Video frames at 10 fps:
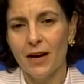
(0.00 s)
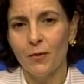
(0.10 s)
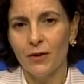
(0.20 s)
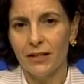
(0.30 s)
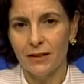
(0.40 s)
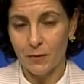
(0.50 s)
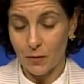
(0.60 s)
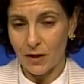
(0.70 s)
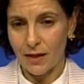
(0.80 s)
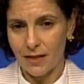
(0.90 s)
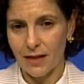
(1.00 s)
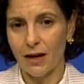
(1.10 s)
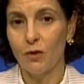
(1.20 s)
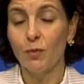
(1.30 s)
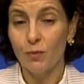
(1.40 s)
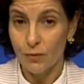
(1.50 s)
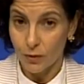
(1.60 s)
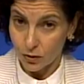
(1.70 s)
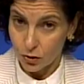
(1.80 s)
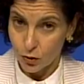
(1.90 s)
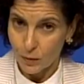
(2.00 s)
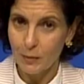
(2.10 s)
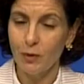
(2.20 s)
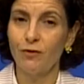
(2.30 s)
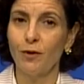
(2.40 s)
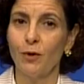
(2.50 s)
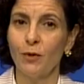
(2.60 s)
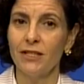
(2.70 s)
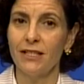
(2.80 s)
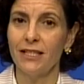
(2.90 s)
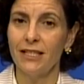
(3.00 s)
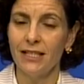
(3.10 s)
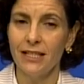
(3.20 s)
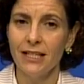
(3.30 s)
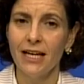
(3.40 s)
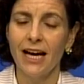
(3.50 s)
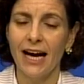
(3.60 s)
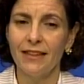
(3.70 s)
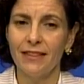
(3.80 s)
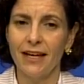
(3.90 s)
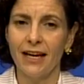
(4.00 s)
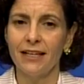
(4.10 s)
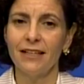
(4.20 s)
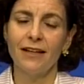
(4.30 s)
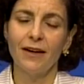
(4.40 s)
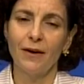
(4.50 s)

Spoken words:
with a group, 2 people from OECD, and then